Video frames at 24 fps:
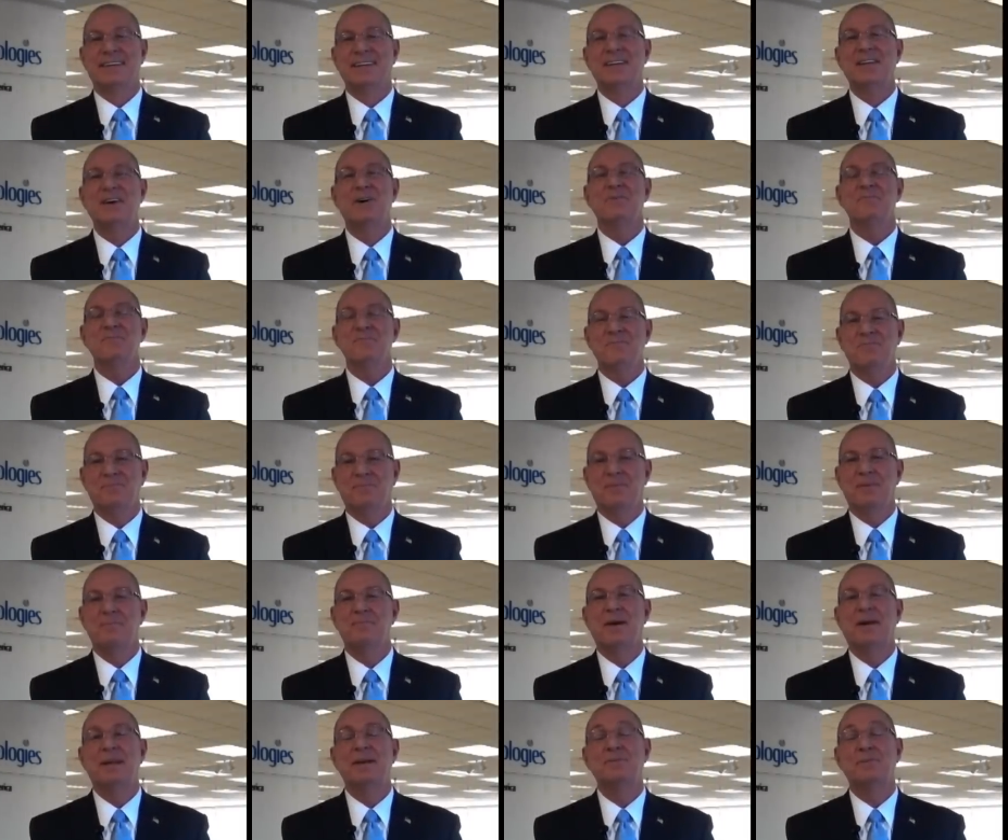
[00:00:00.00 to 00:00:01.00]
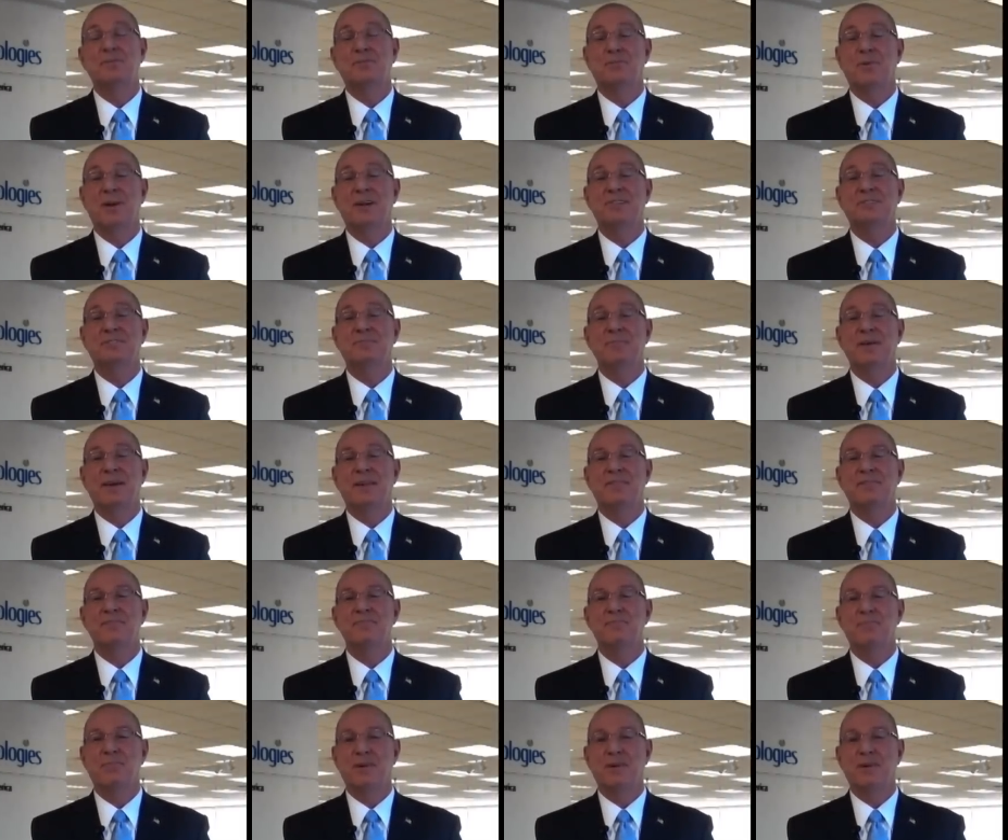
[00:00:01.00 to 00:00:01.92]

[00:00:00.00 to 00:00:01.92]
Hello, my name is Ron Smith,